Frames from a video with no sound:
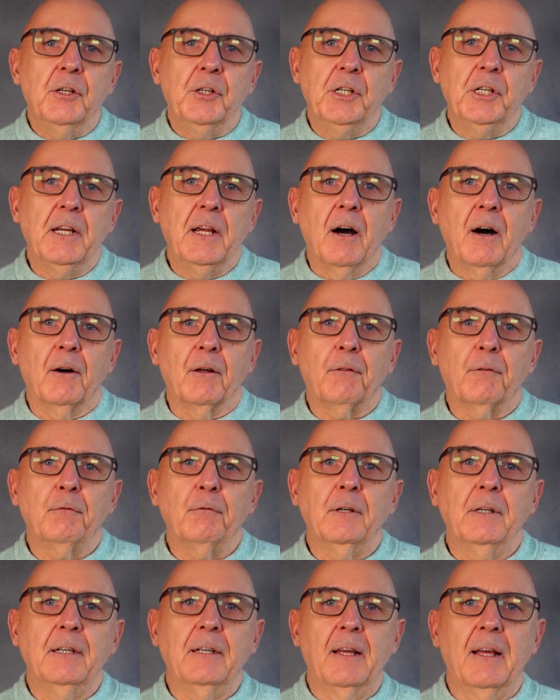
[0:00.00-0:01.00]

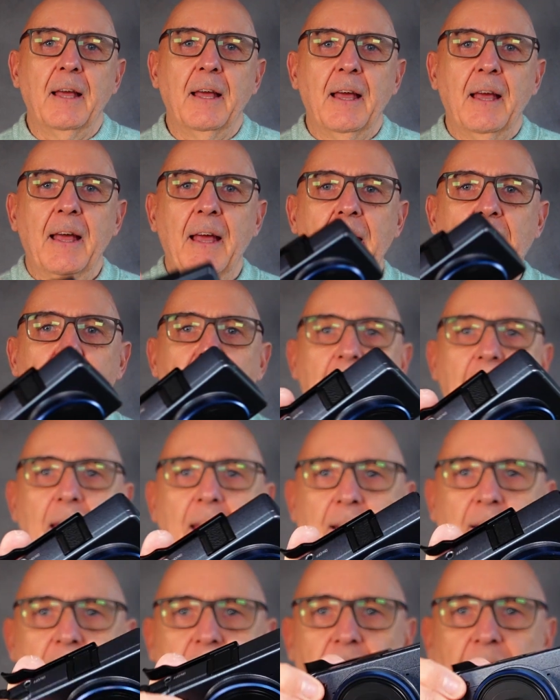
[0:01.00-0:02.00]

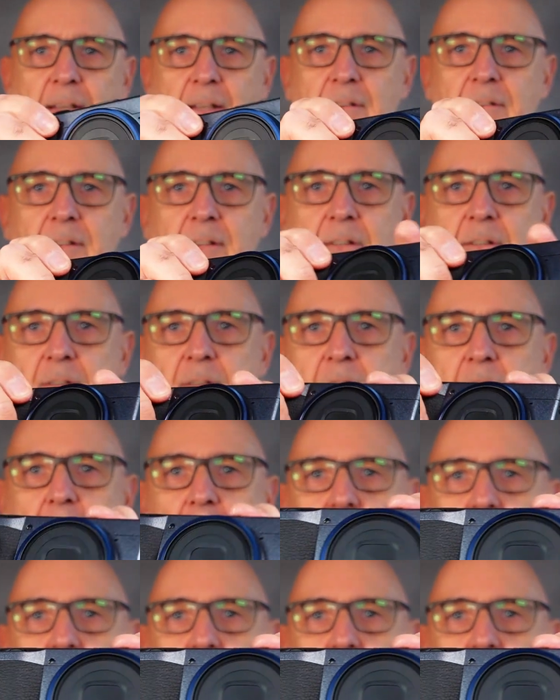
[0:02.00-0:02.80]
GR3X. That's this